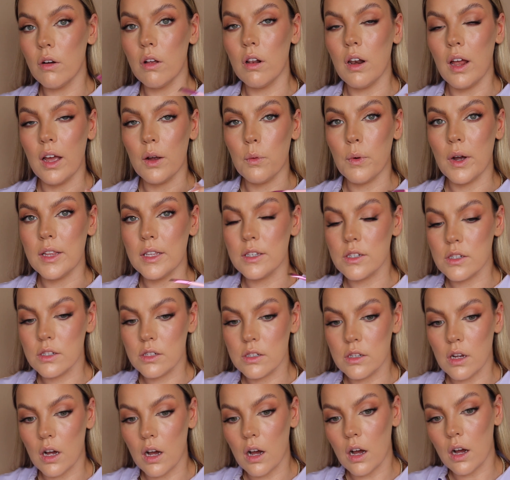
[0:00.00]
like where the
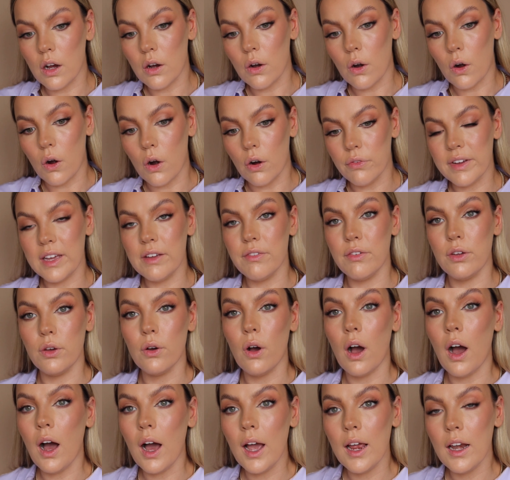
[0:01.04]
start of either
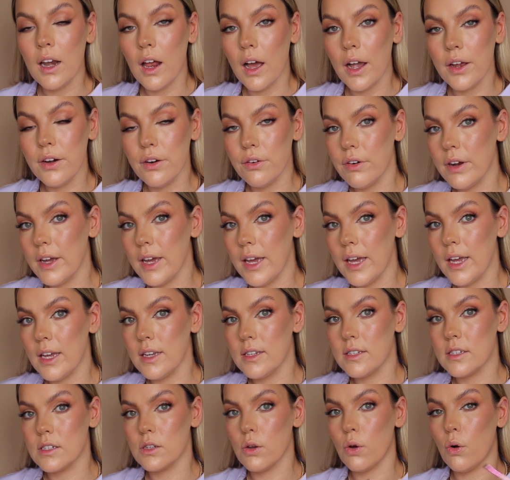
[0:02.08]
your eyeliner
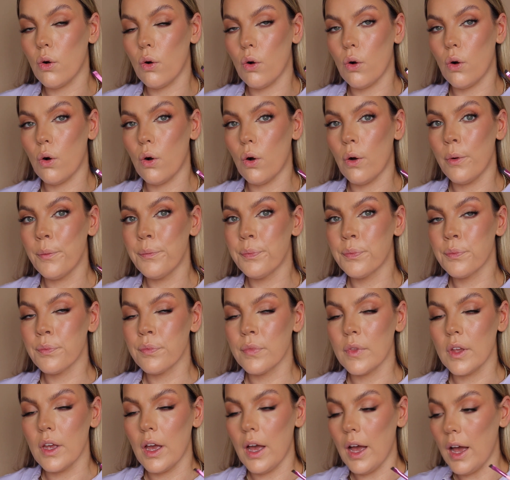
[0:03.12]
is, or
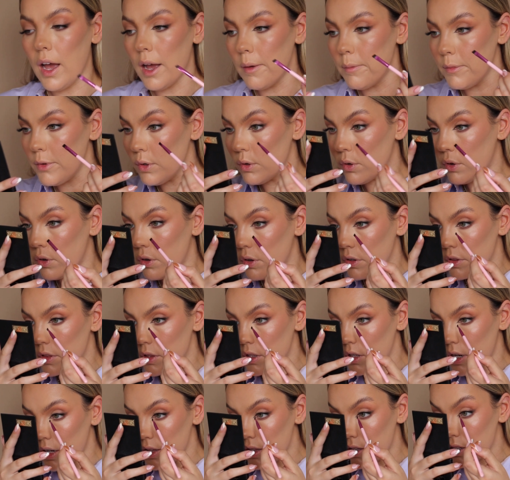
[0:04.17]

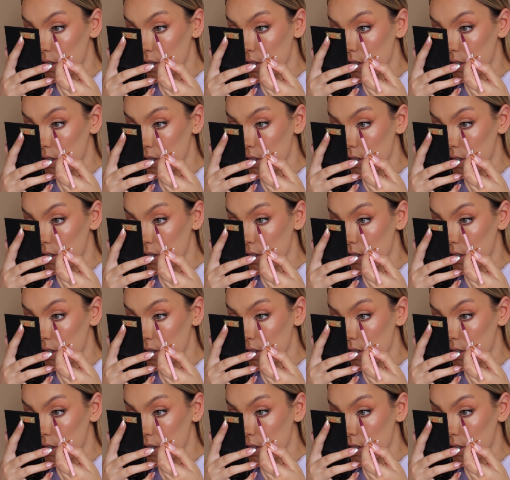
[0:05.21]
the